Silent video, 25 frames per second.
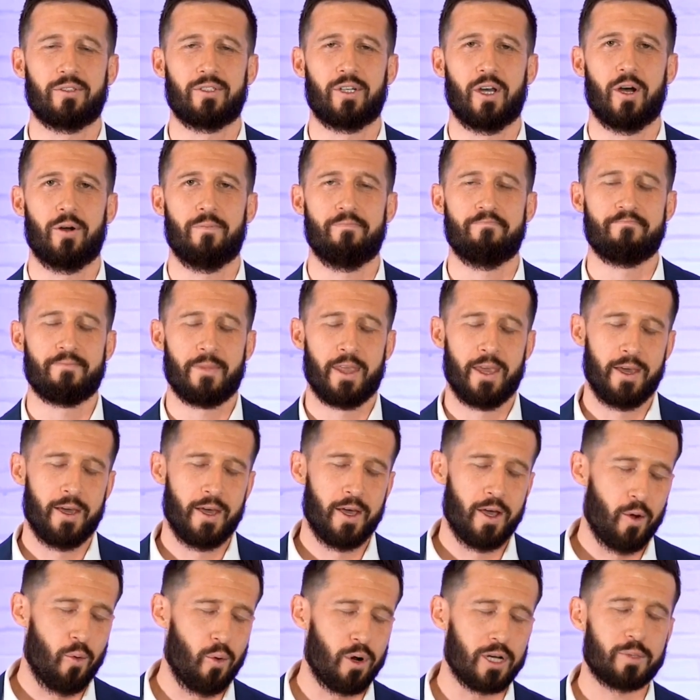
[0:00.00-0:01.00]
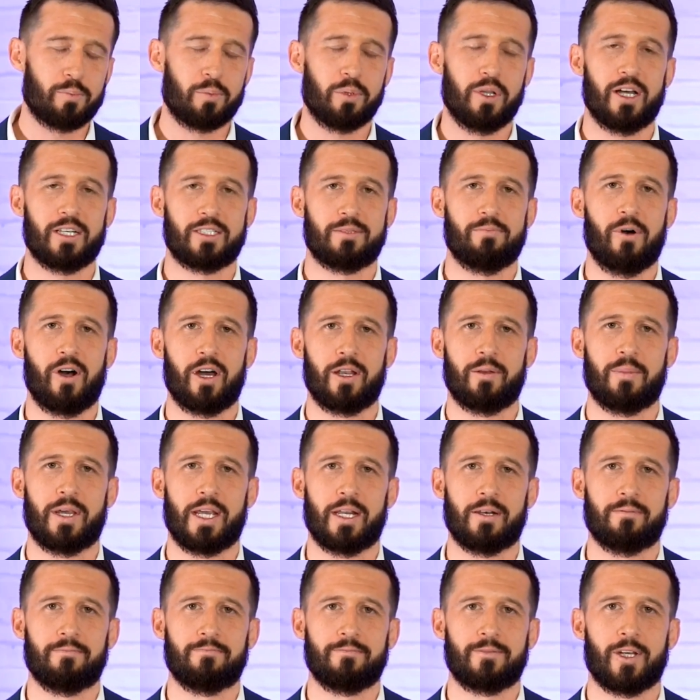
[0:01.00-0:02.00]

So what does plus one mean?